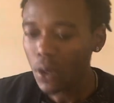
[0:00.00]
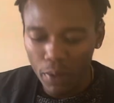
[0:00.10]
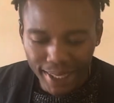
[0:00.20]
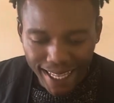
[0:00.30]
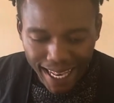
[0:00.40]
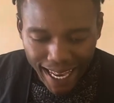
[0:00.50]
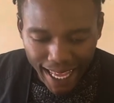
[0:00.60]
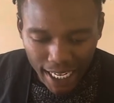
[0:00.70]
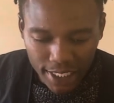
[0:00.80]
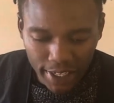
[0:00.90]
with
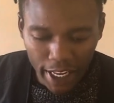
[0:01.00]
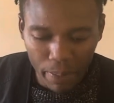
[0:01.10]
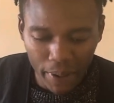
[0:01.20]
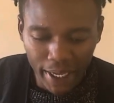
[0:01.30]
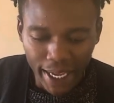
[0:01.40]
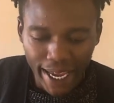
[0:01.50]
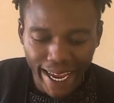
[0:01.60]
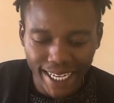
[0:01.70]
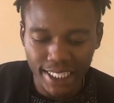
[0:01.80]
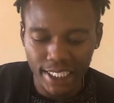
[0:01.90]
land grabbing
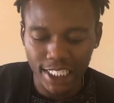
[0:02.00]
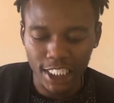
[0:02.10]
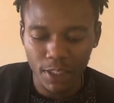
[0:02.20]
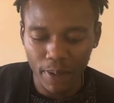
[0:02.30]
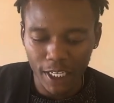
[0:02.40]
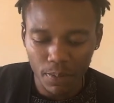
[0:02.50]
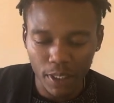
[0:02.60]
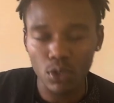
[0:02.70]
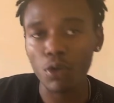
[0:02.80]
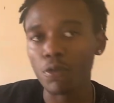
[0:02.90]
and the
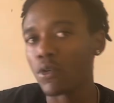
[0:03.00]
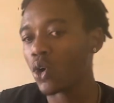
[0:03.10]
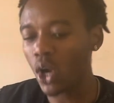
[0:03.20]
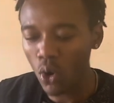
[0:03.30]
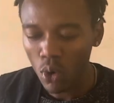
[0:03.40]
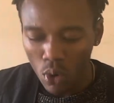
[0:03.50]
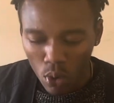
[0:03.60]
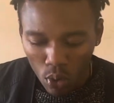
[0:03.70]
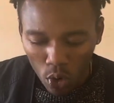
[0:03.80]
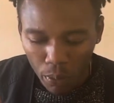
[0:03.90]
displacement of local
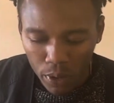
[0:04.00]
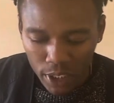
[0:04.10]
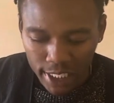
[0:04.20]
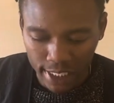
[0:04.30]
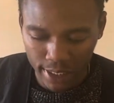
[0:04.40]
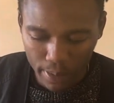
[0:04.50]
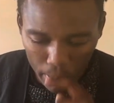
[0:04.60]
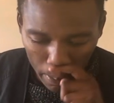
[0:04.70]
communities.